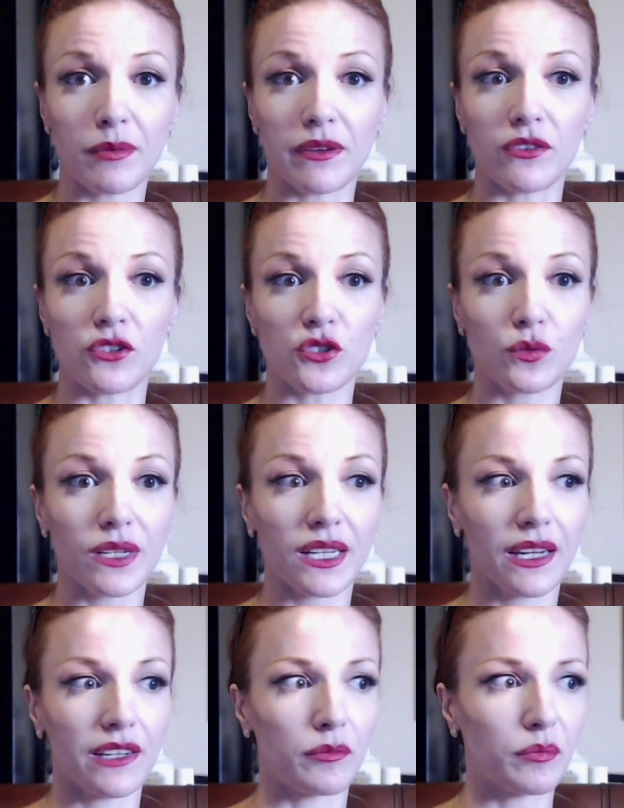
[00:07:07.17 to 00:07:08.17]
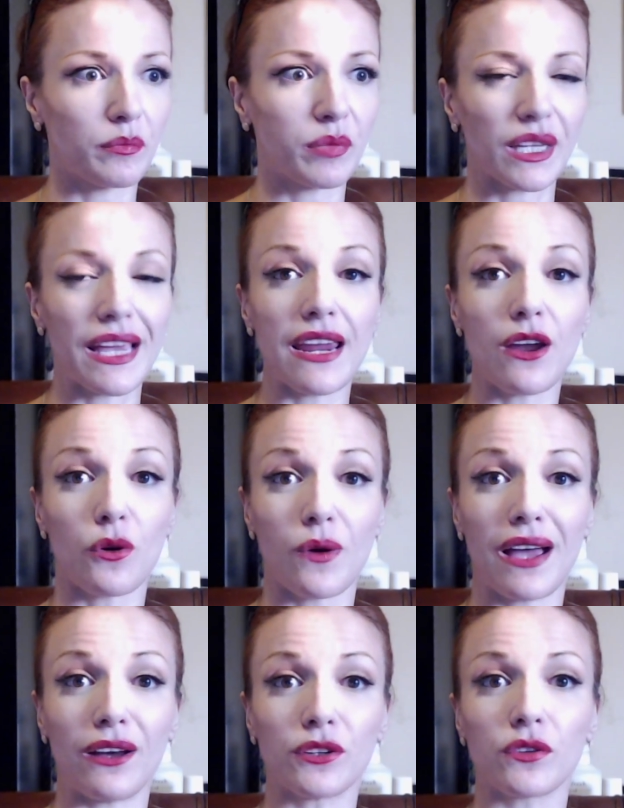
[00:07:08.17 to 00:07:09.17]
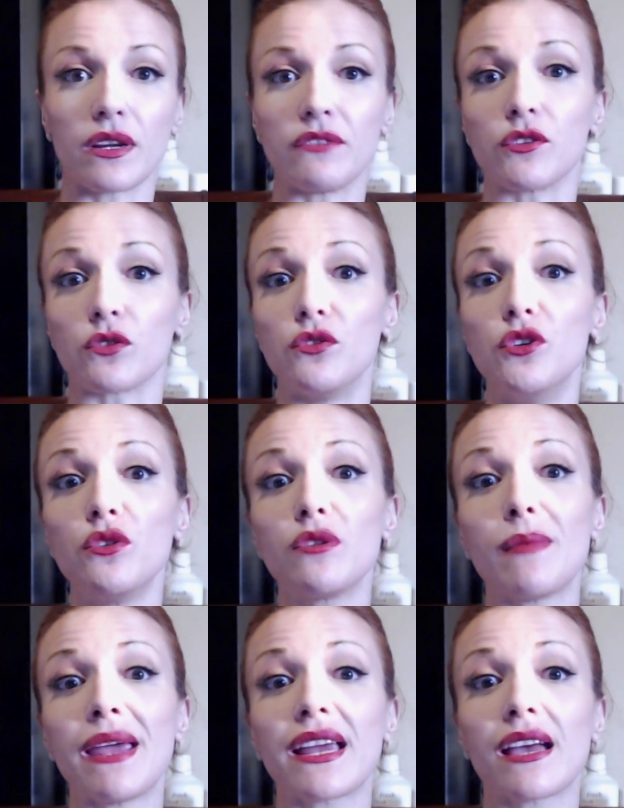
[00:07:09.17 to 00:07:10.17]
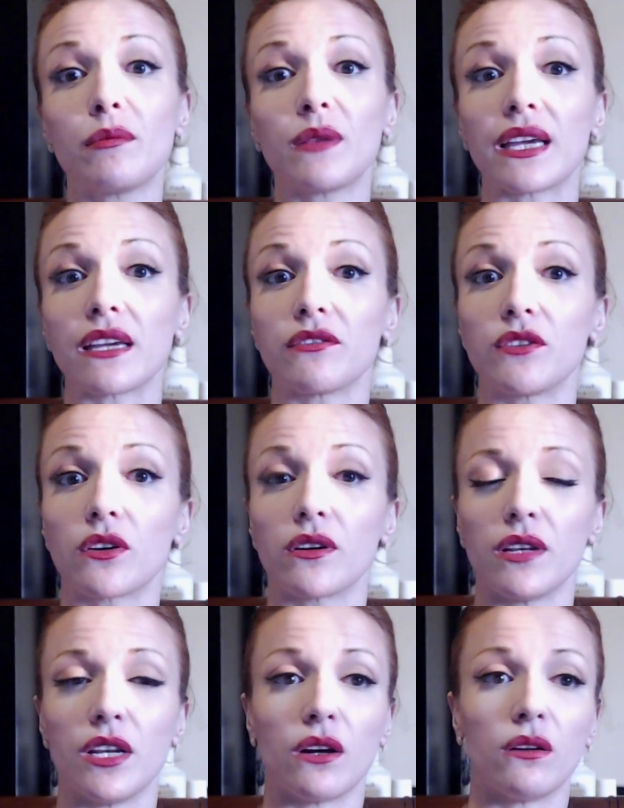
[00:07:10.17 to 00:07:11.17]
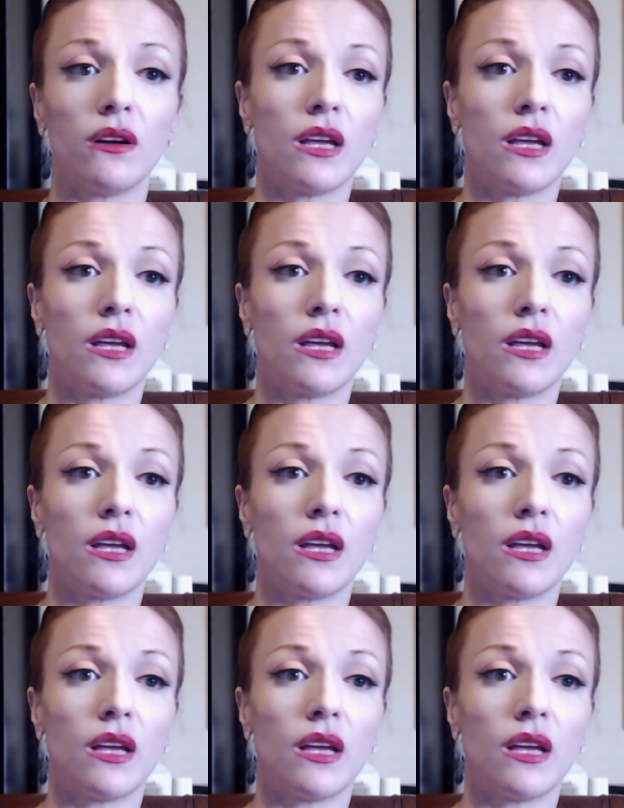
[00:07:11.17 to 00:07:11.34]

if you just want to kind of play around, or if you're new to makeup, like if you're, you know,